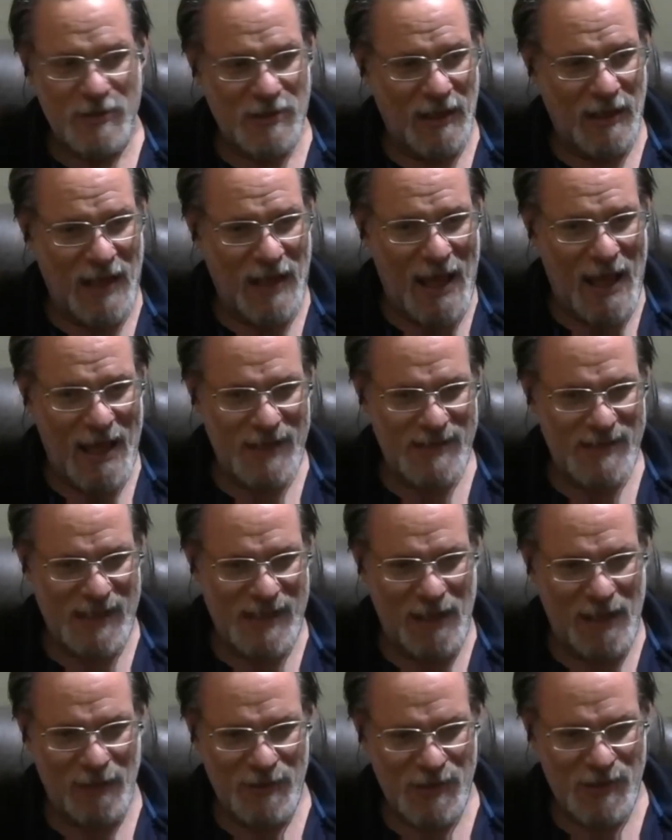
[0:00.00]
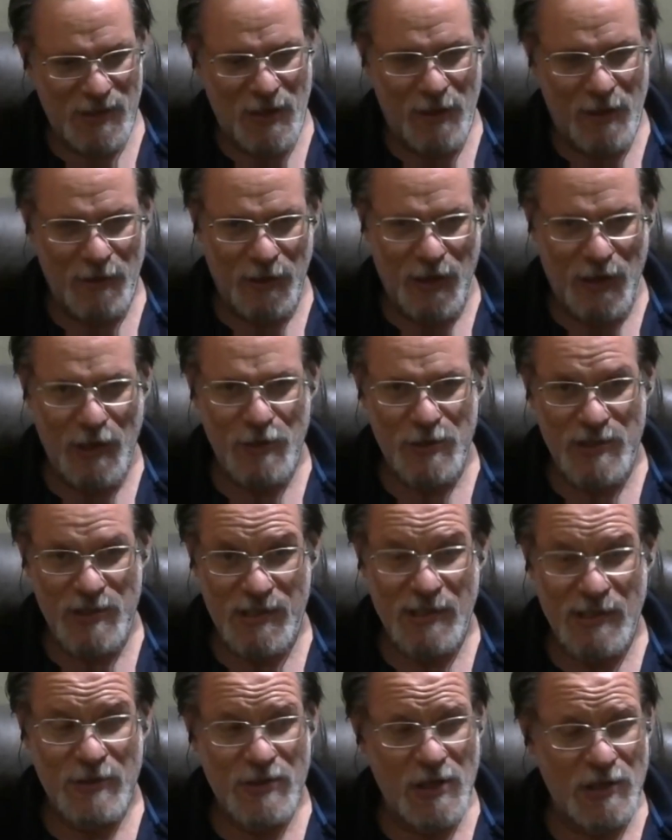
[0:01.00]
a lot of sellers in other countries,
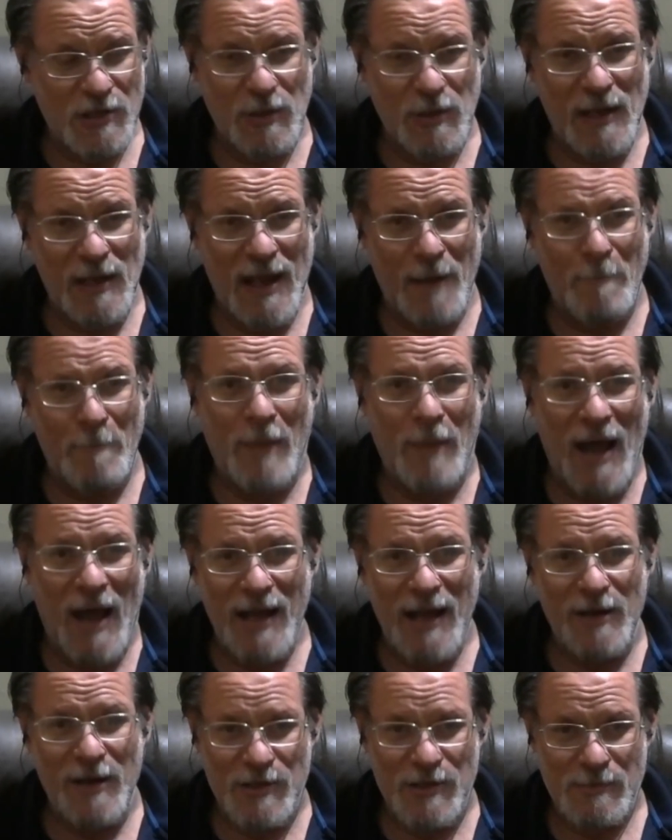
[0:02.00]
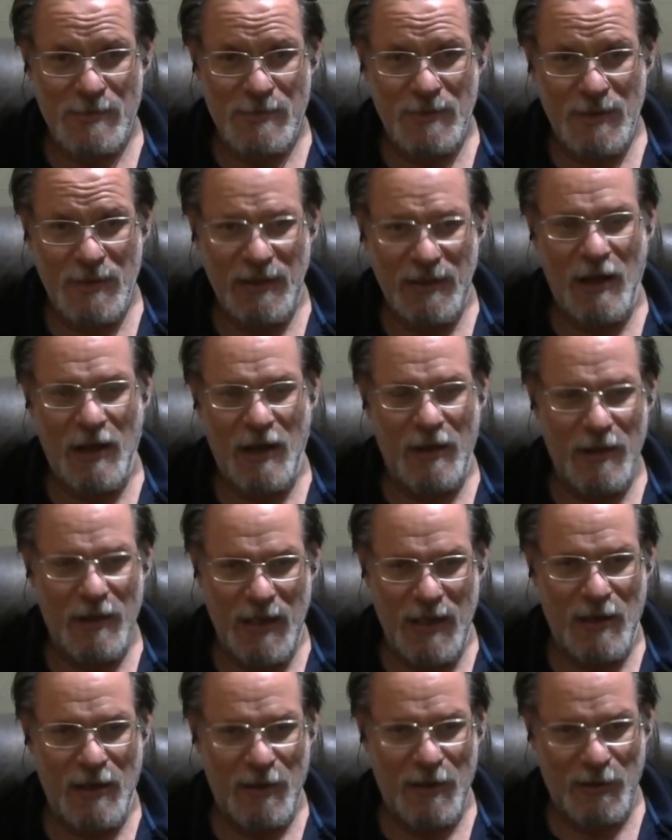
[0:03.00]
there's also a lot of buyers in, a, uh,
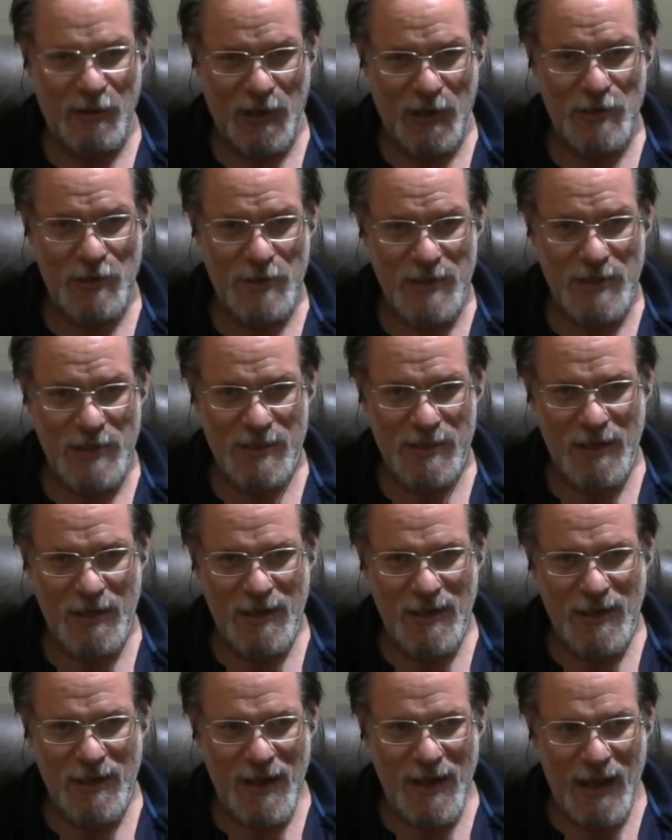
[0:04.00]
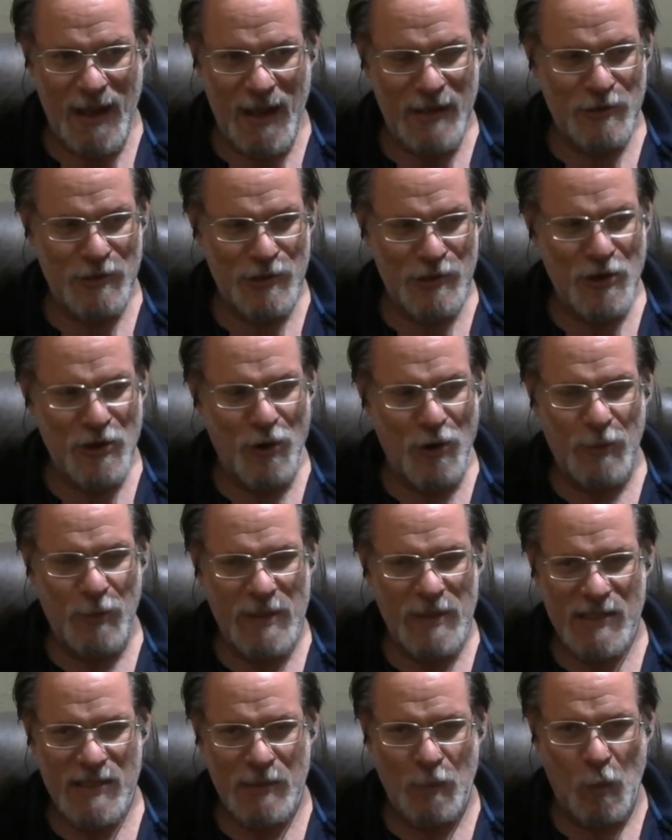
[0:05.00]
in other countries. And there's no
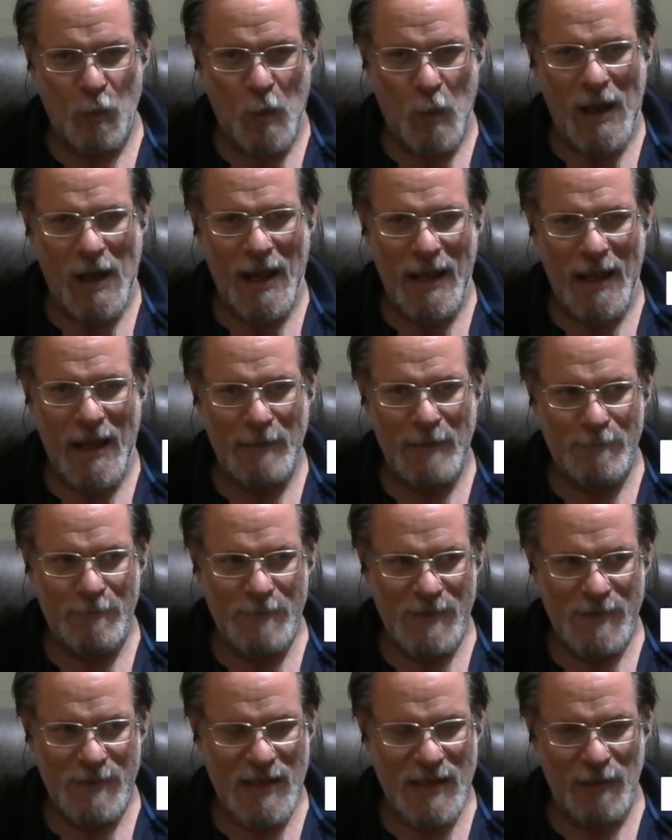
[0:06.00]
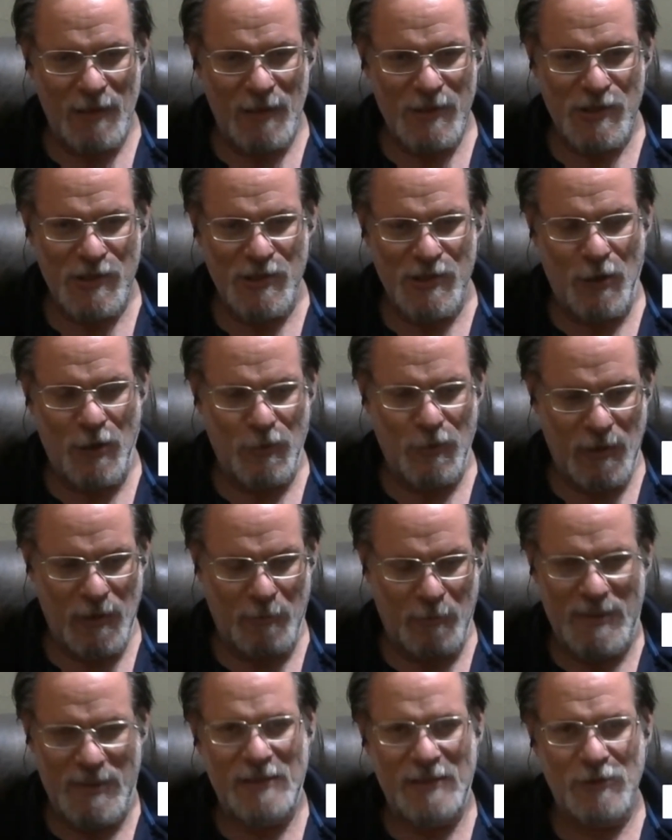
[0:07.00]
reason why sellers don't
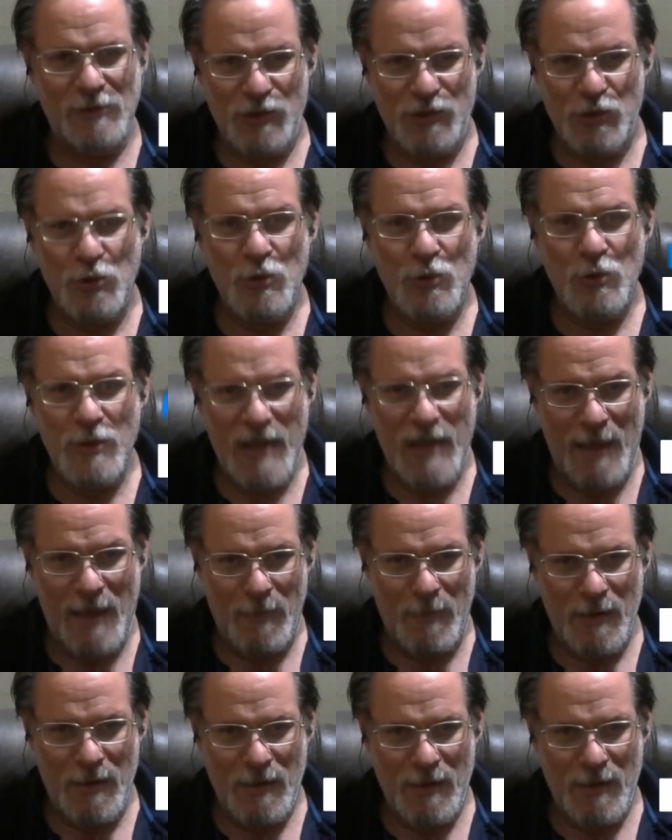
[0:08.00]
appeal to them.